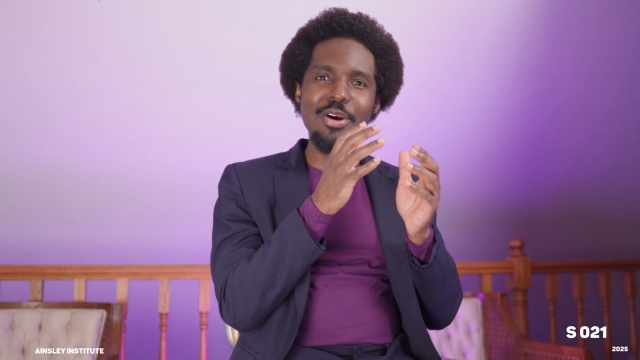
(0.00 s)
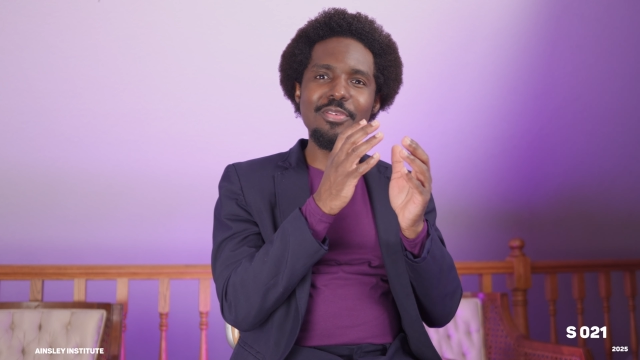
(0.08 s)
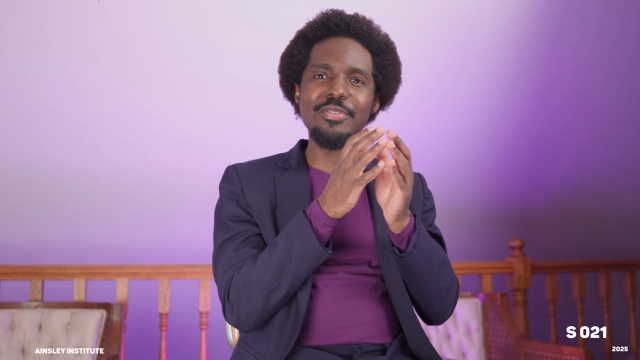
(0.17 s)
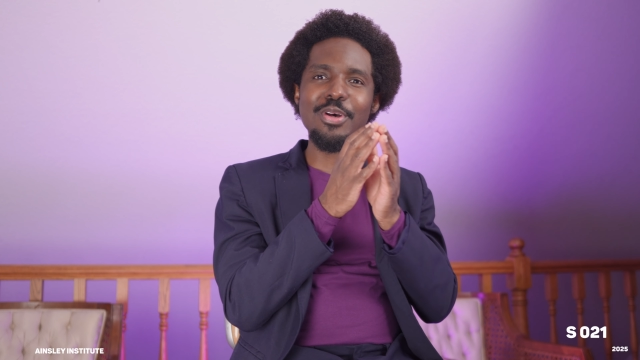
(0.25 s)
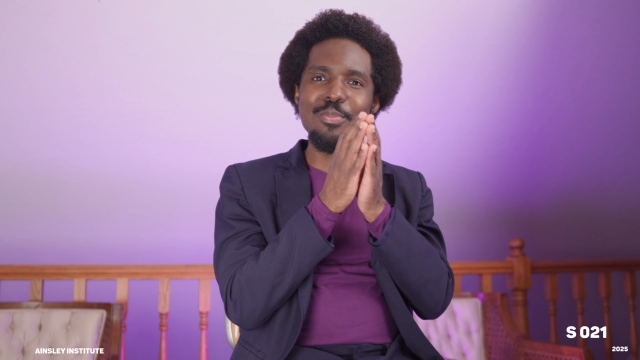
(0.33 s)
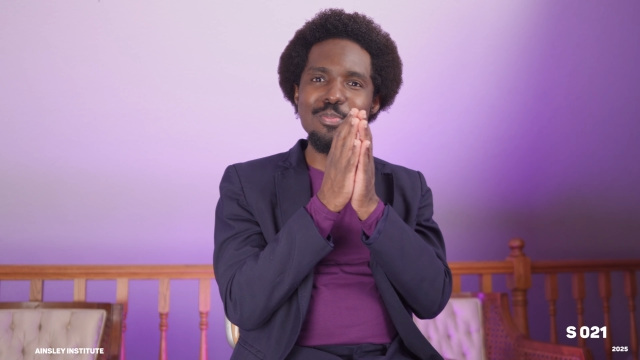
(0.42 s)

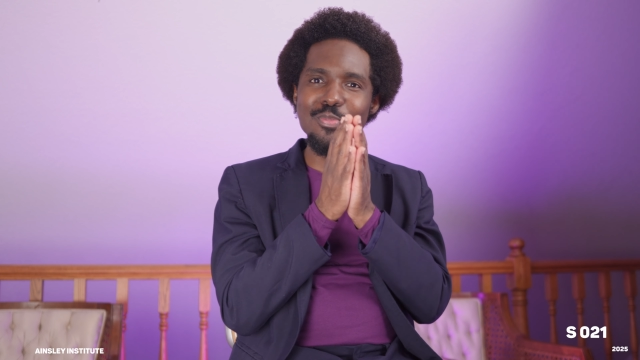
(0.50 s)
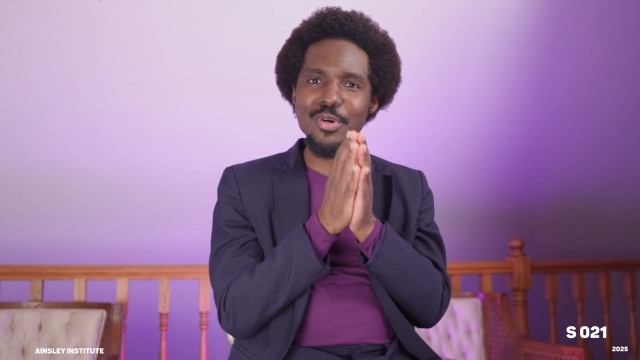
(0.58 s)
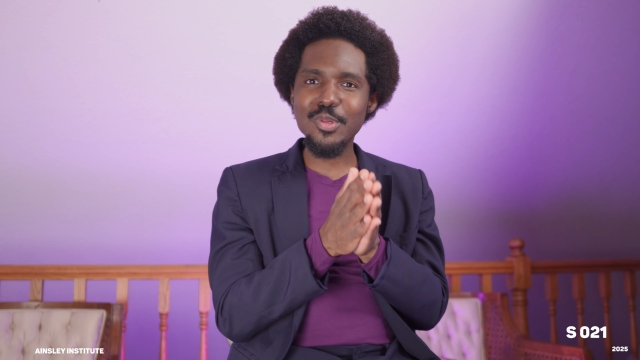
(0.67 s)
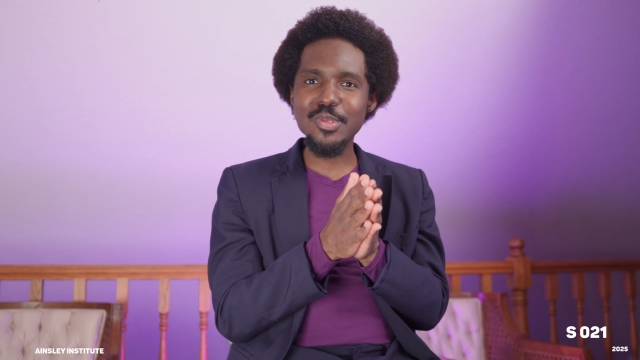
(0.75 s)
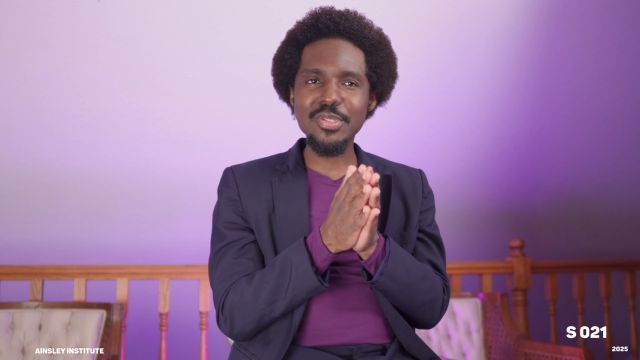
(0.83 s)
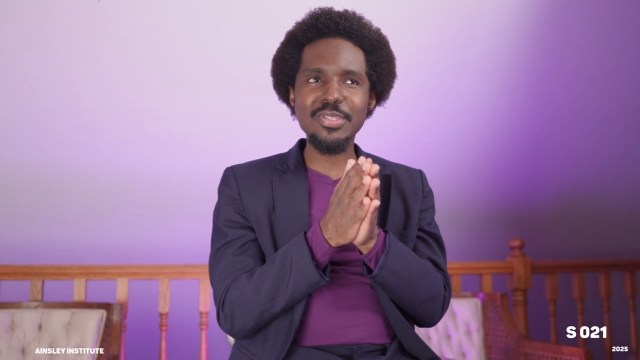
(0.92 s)
of the
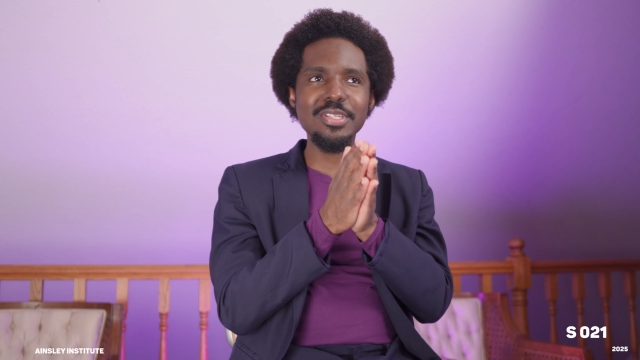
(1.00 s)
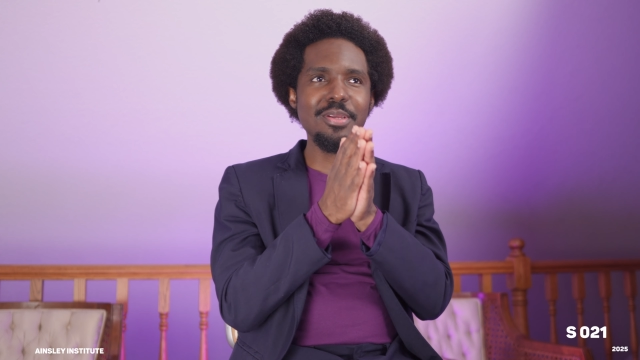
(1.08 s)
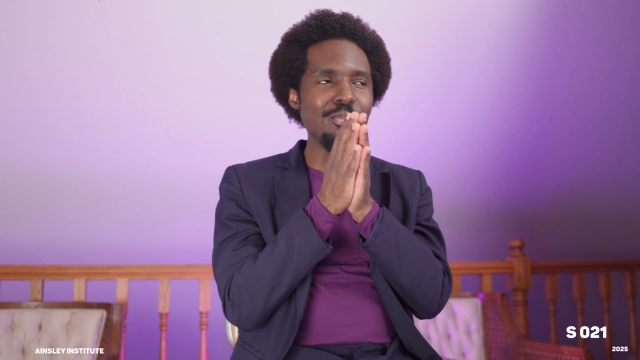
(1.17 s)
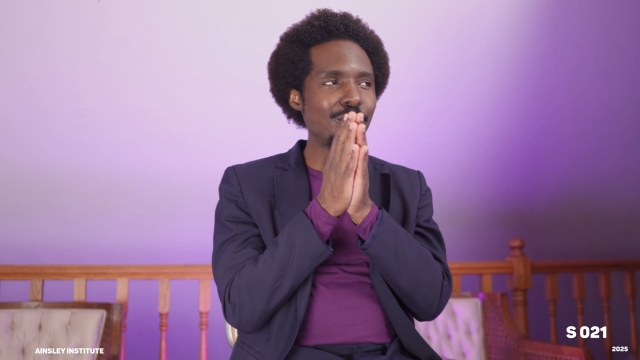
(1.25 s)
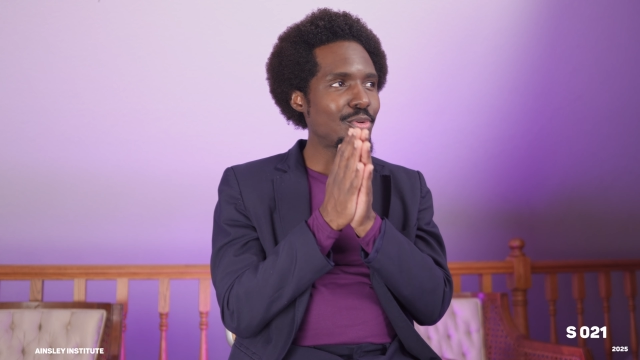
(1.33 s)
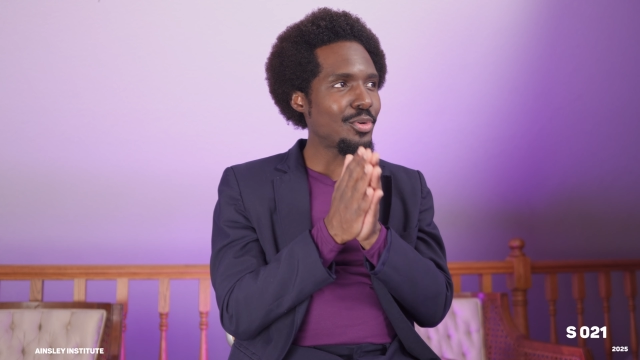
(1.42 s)
most
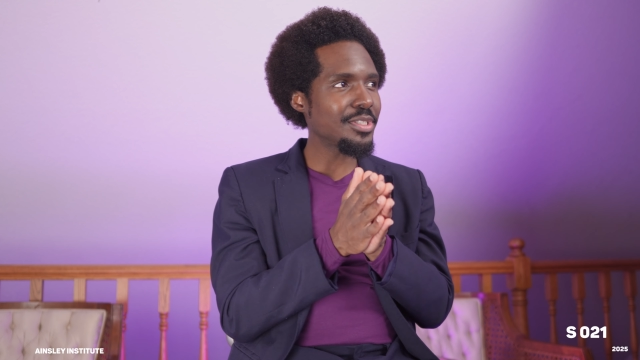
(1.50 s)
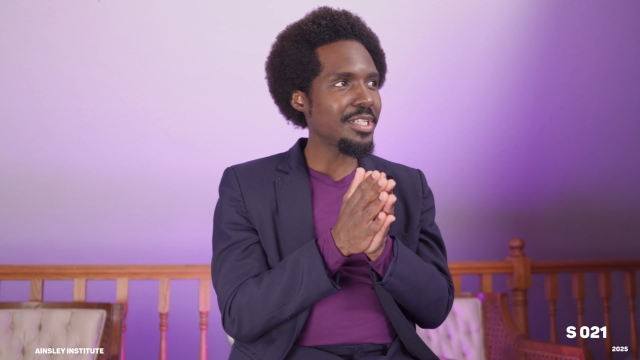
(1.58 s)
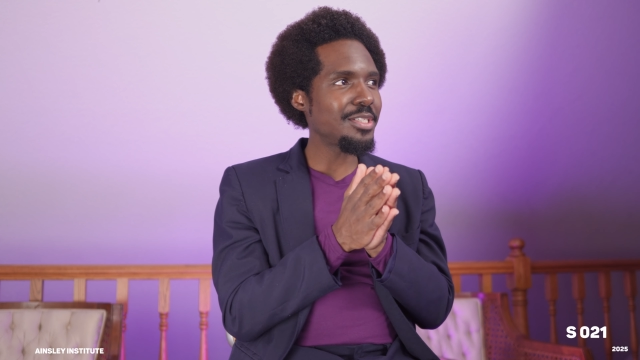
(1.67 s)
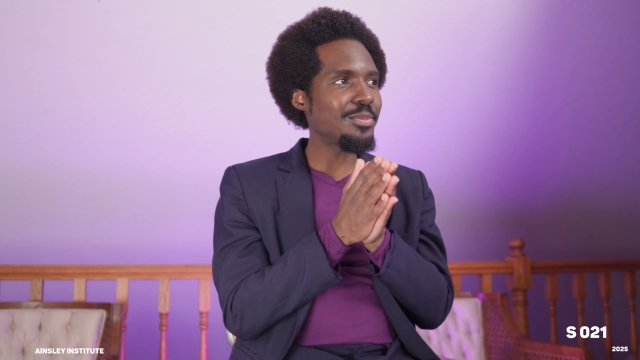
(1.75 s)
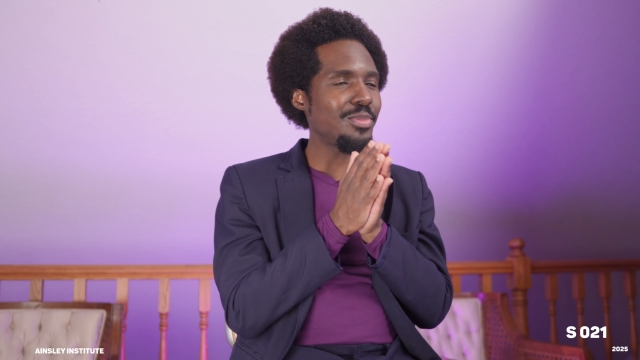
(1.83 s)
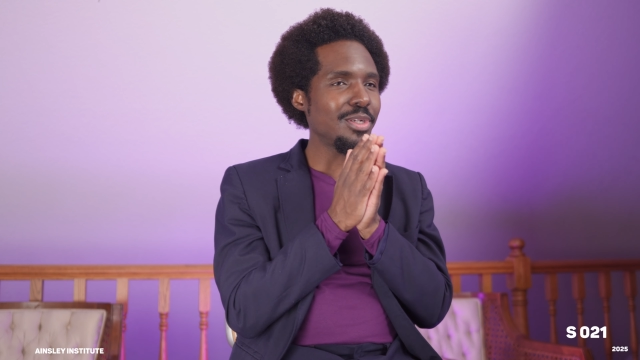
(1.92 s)

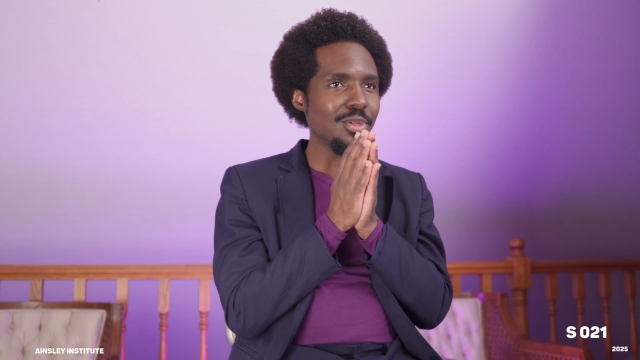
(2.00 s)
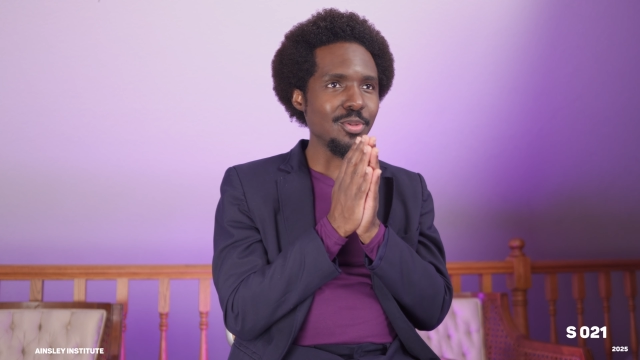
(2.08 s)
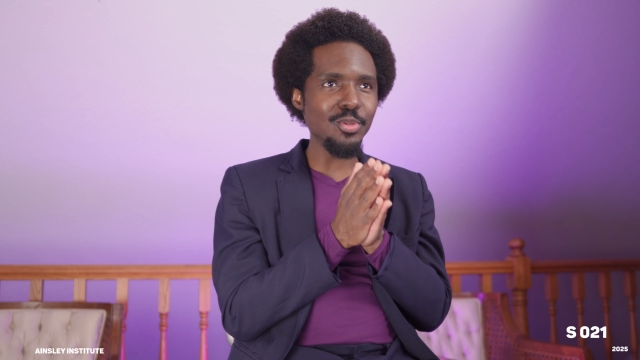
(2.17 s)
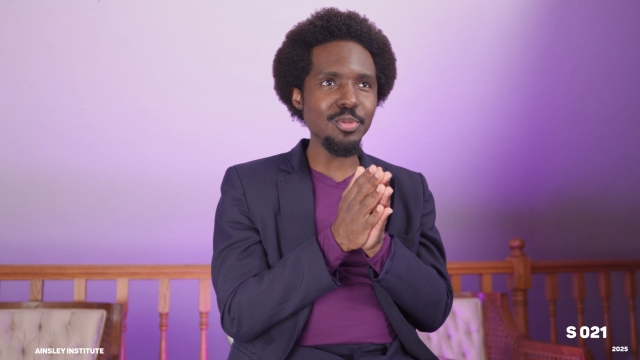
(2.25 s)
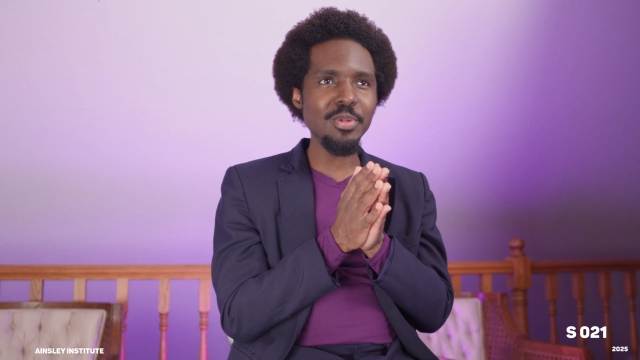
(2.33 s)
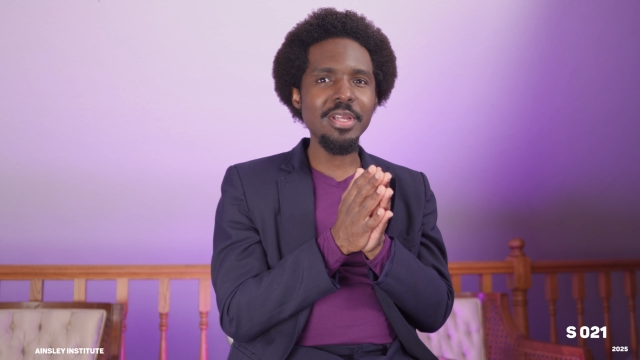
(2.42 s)
important blood
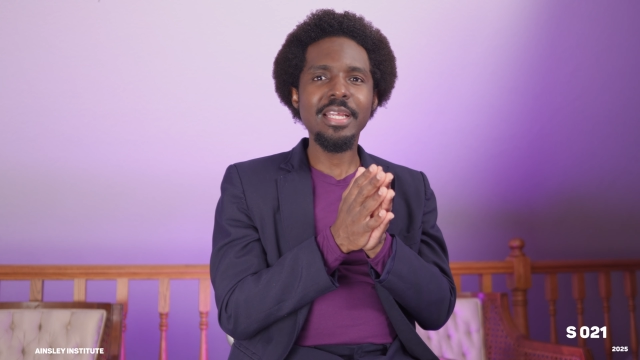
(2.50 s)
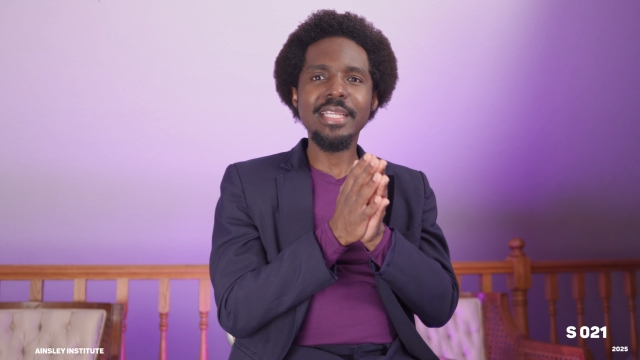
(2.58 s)
group